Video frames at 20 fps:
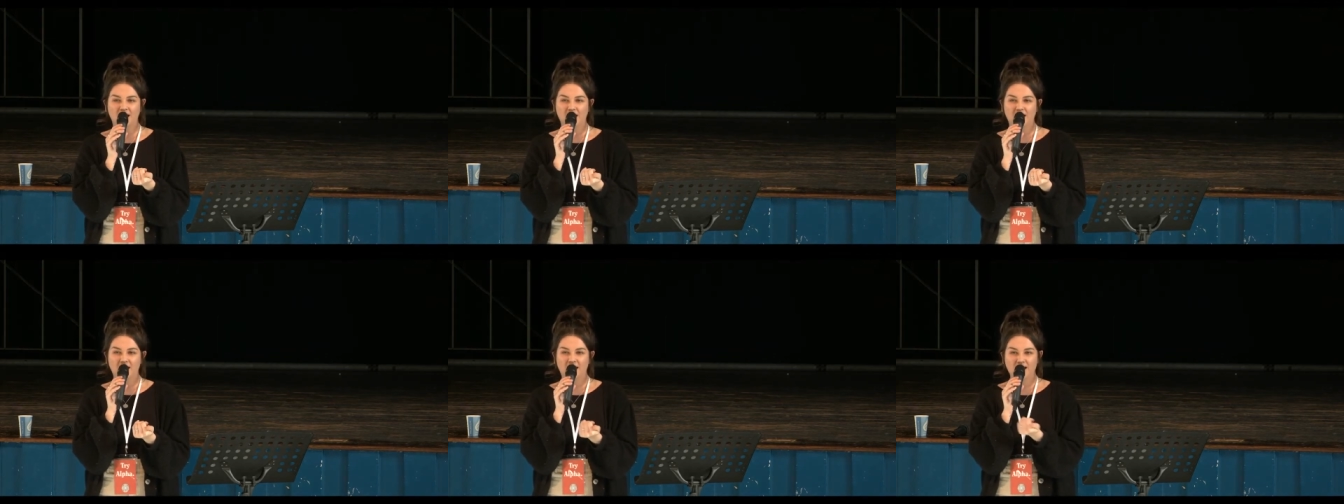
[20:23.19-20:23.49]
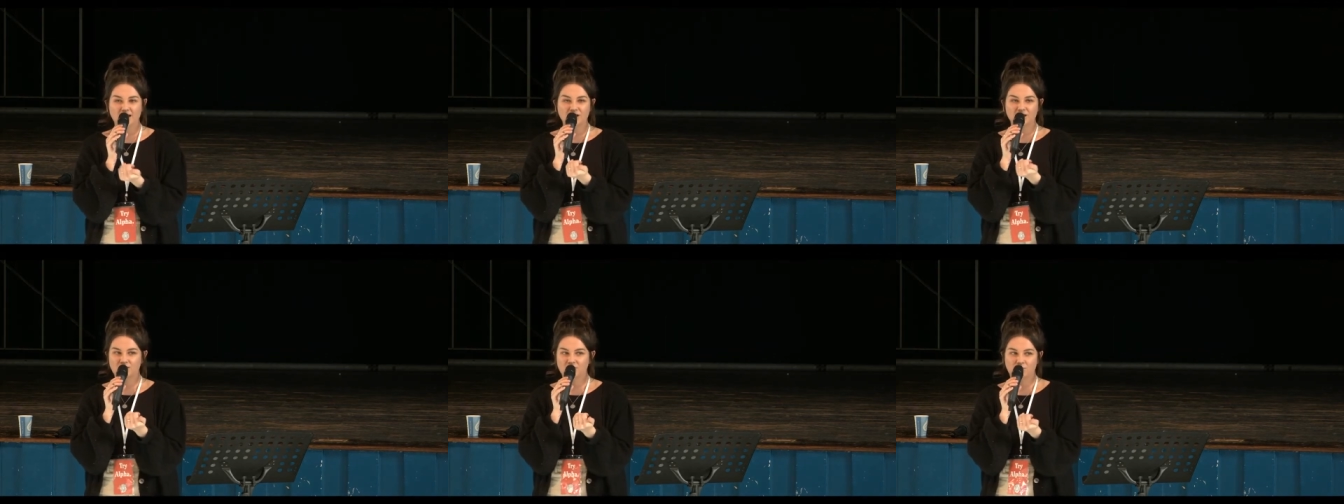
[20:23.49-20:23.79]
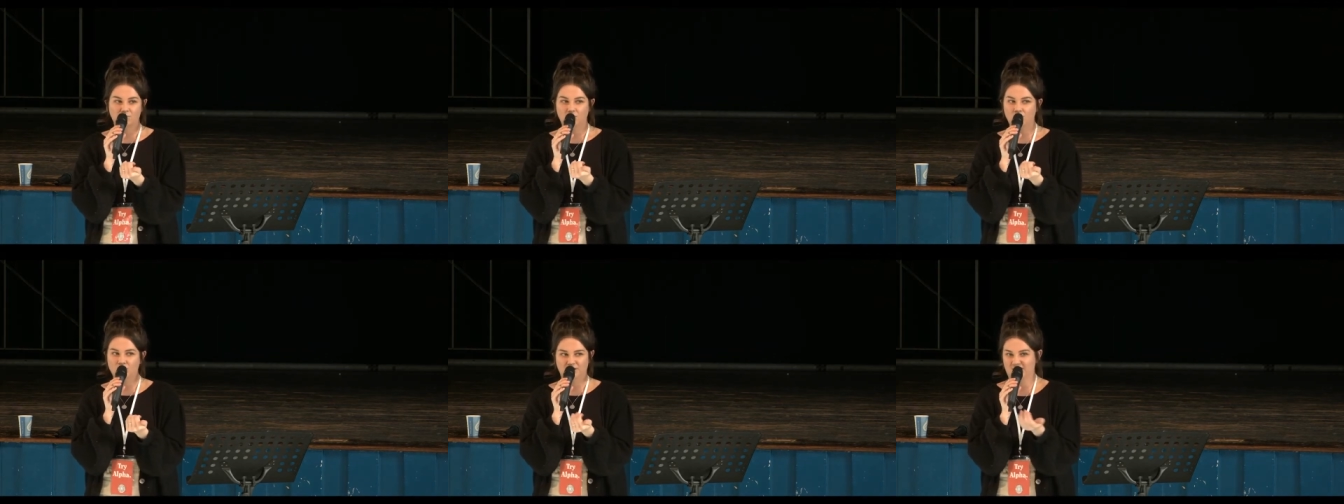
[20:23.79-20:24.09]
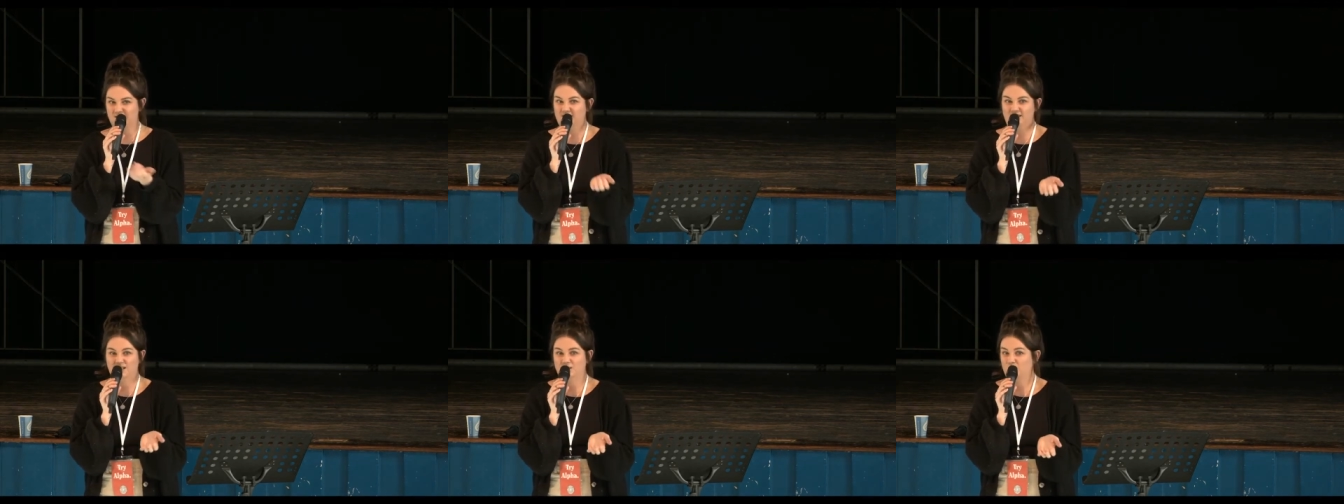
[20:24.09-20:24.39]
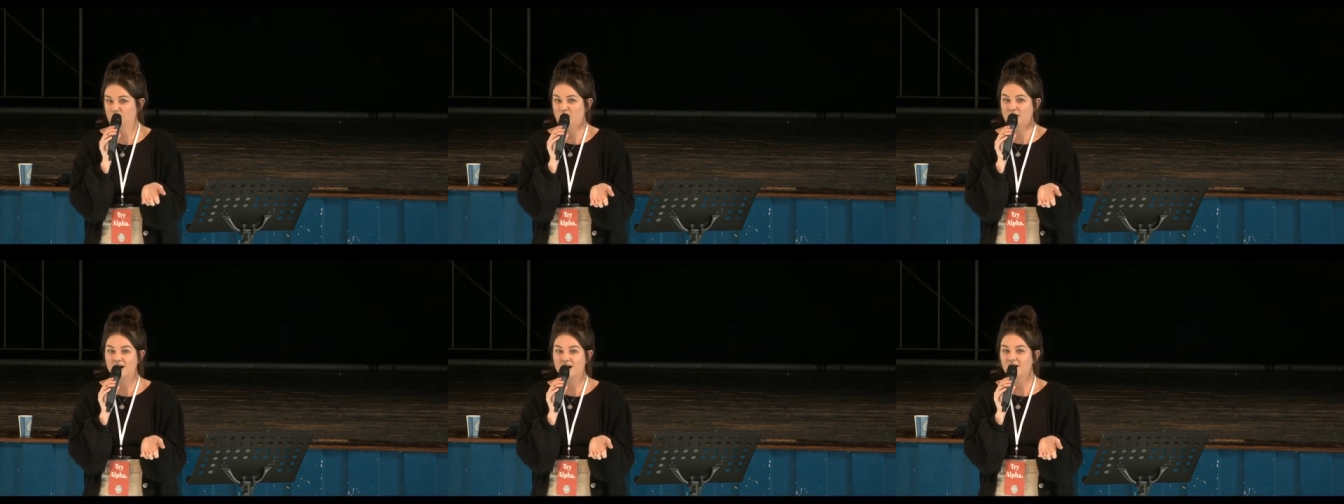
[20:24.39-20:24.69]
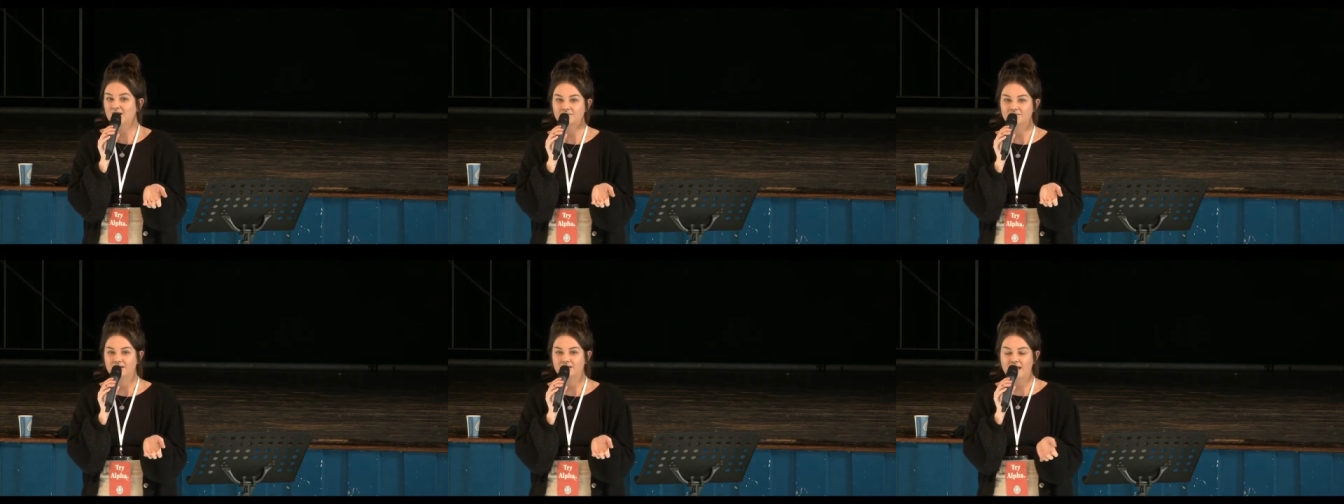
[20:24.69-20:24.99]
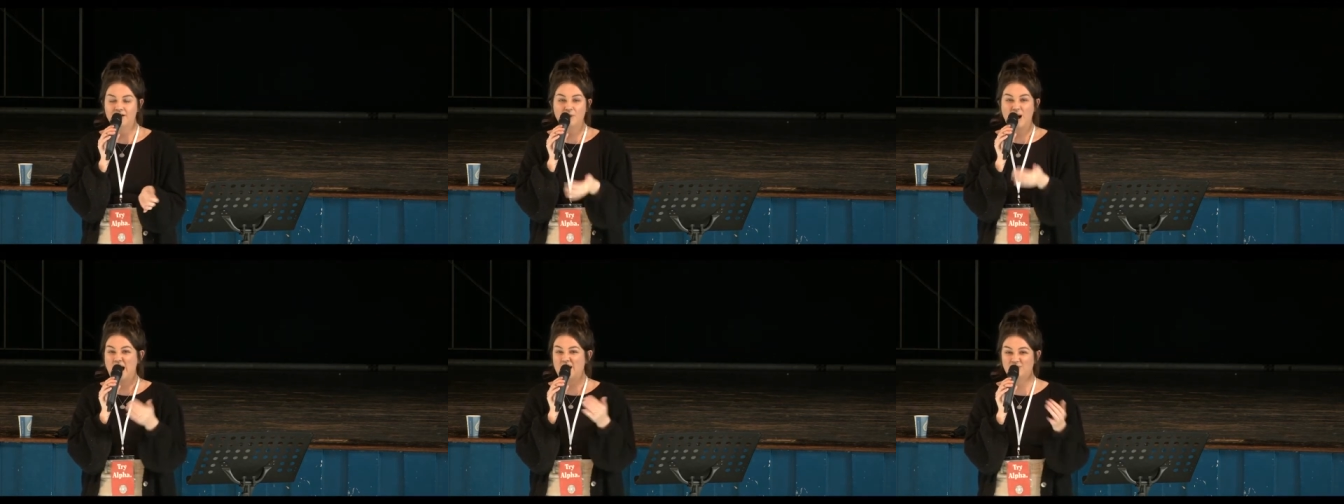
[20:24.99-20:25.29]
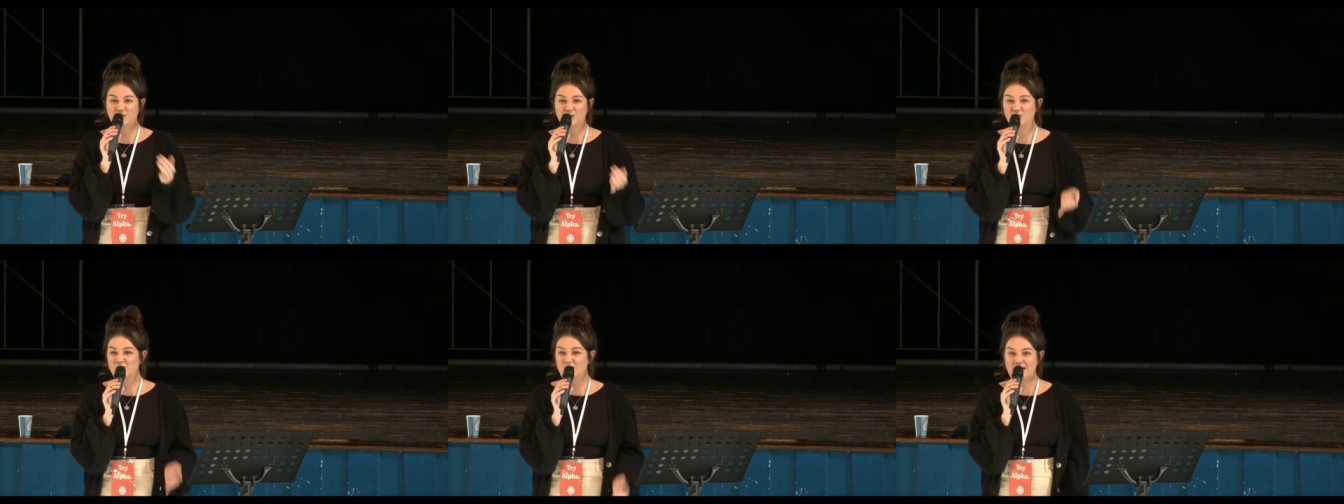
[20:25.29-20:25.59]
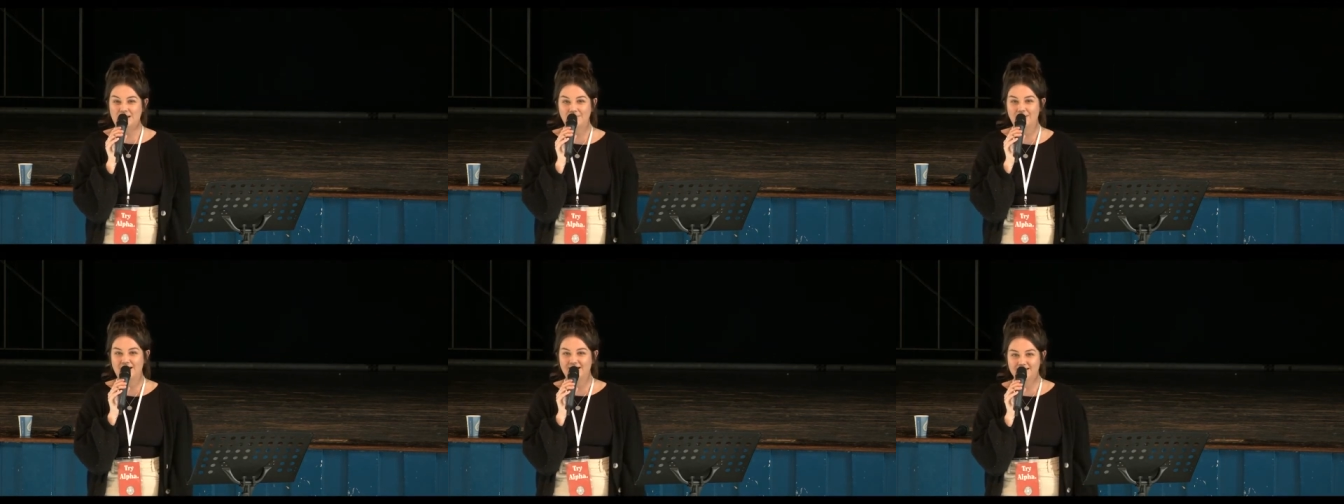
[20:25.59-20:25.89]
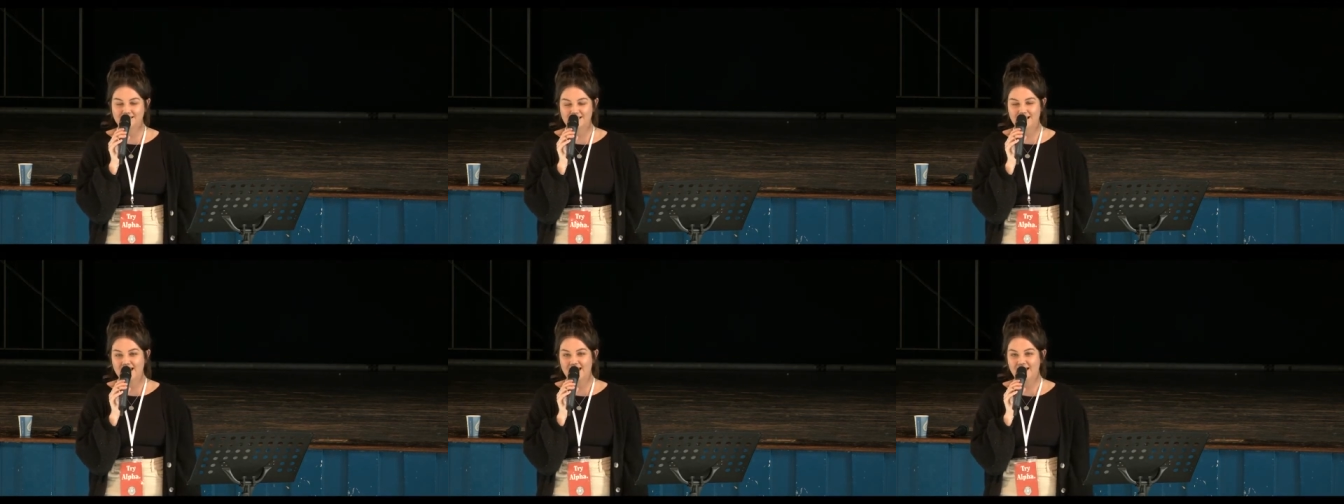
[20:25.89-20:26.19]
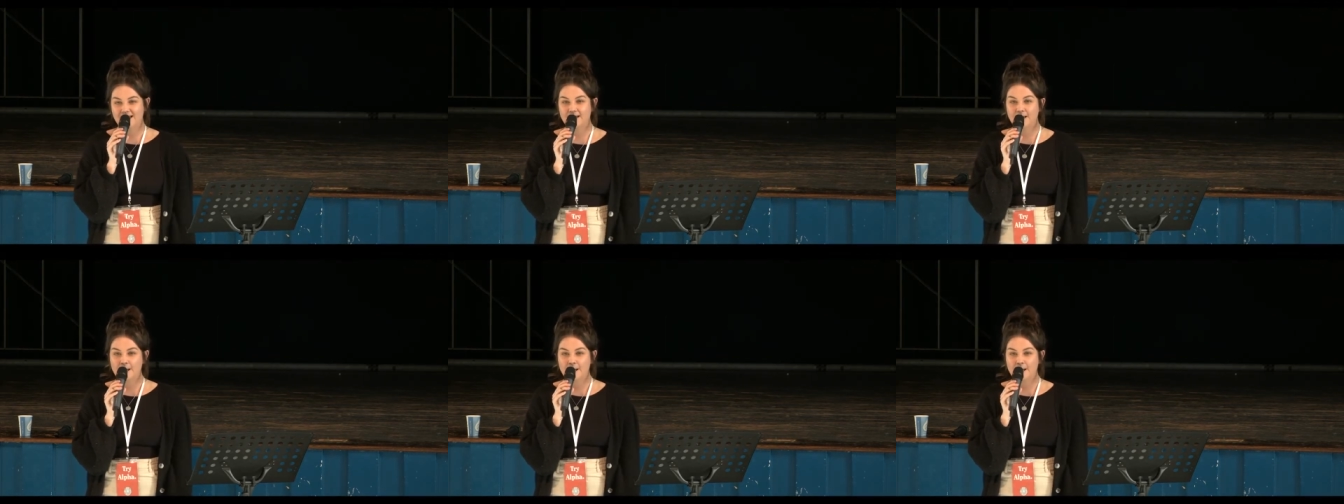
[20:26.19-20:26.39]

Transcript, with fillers: He just wants us as we are. If we're having a really bad day